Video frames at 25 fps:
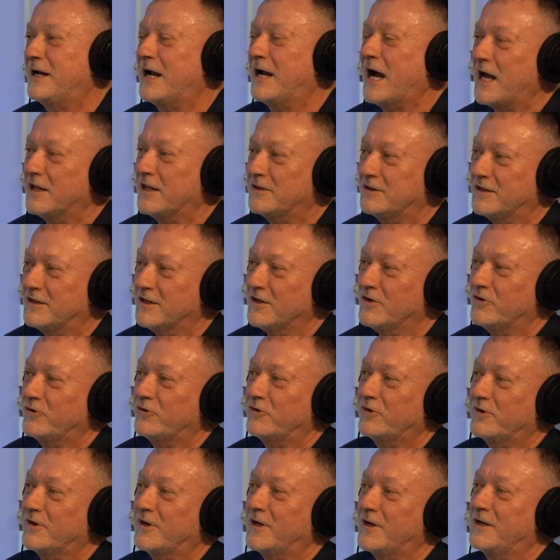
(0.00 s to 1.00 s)
got
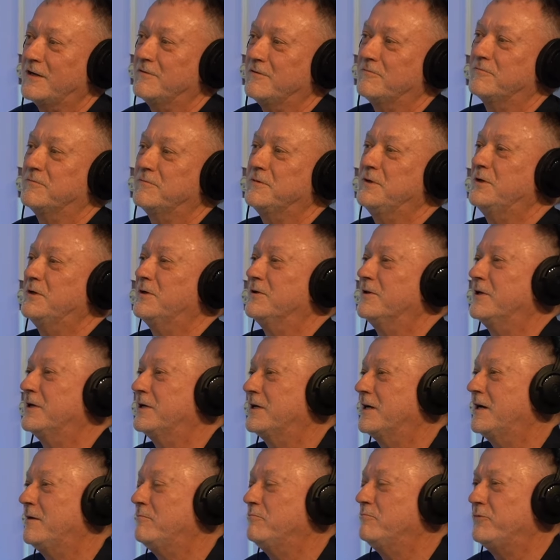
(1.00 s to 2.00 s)
this. I, you know,
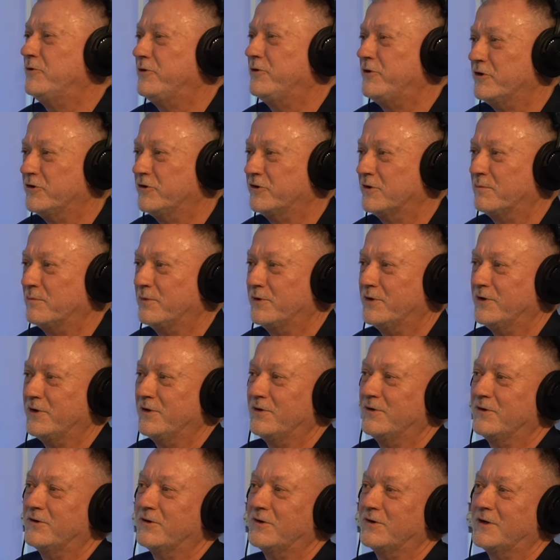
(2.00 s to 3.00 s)
like I'm
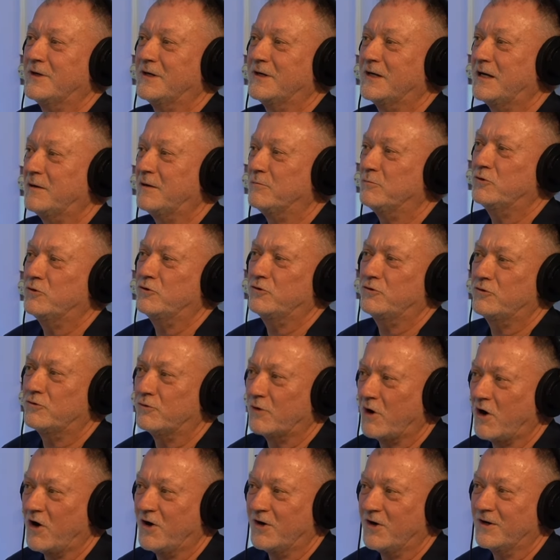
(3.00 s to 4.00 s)
disciplined, uh, I'm
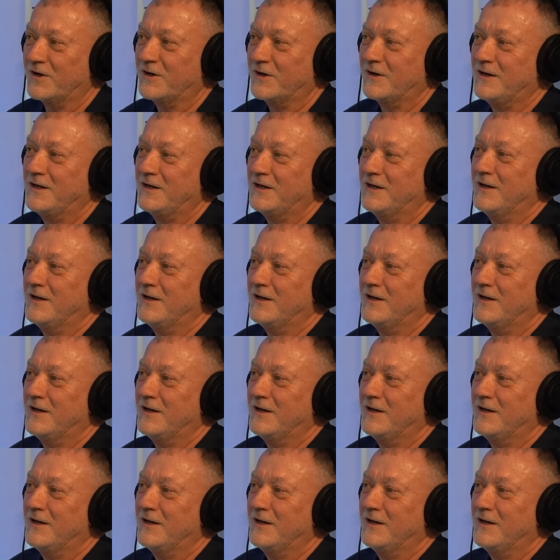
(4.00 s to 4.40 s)
strong,